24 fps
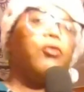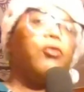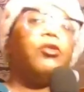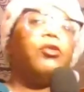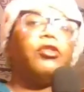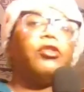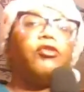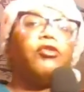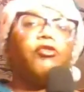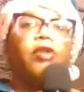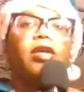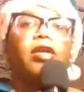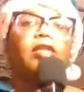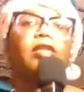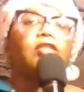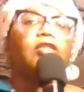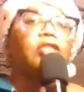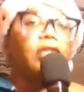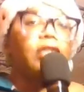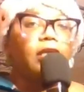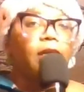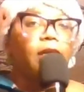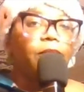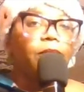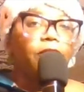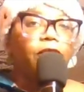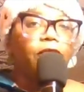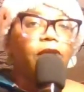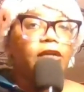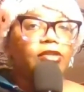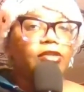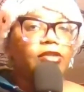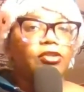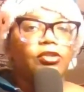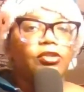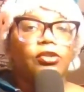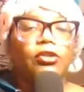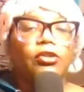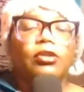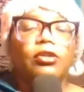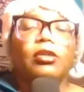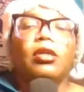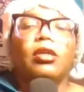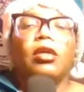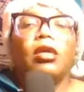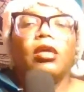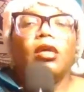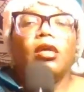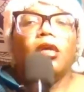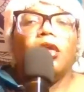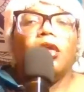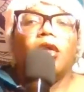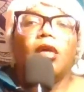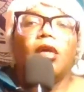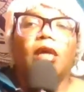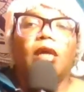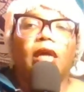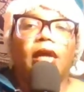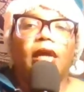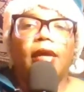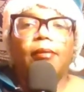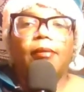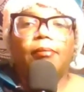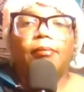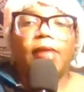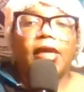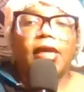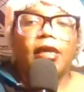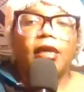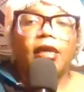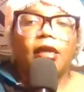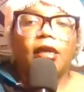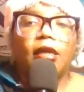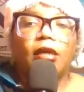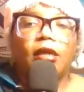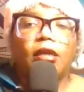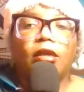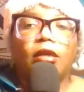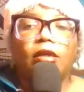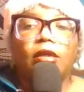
with trying to shake up the roster and making